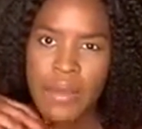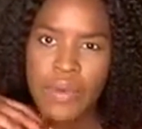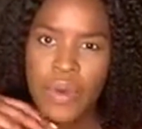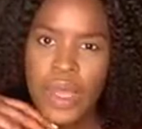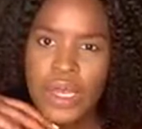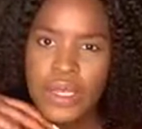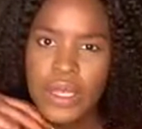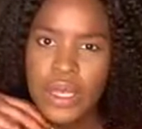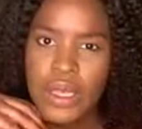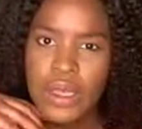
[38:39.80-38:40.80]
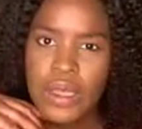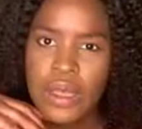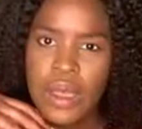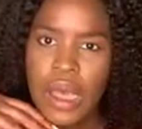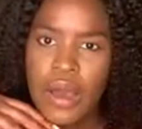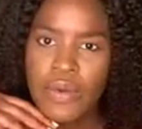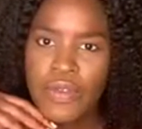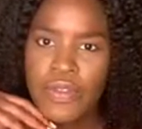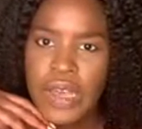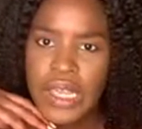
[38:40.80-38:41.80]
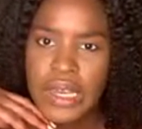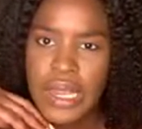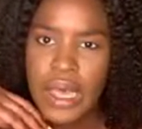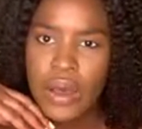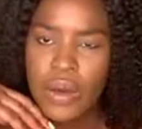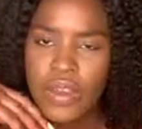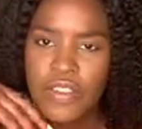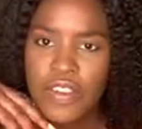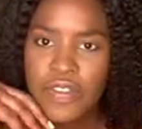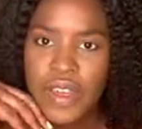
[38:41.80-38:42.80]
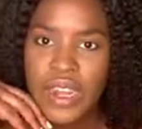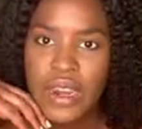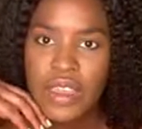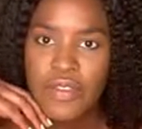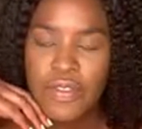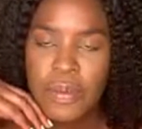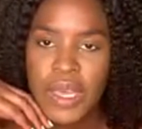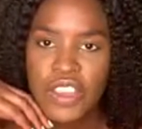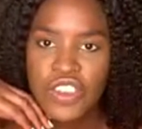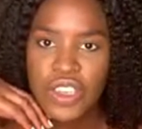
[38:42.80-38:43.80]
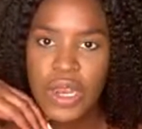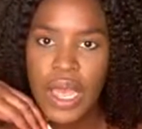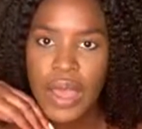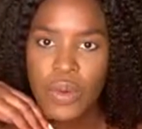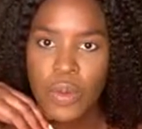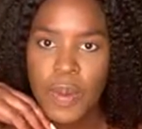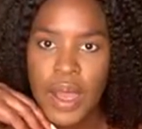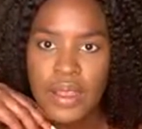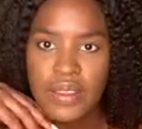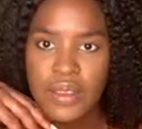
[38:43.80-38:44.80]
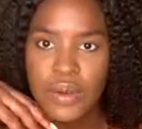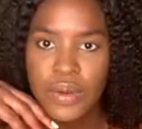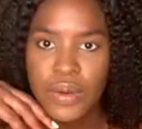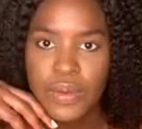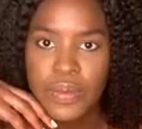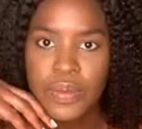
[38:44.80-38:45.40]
I have no idea. I will find out. If I find any information, I will pass it on.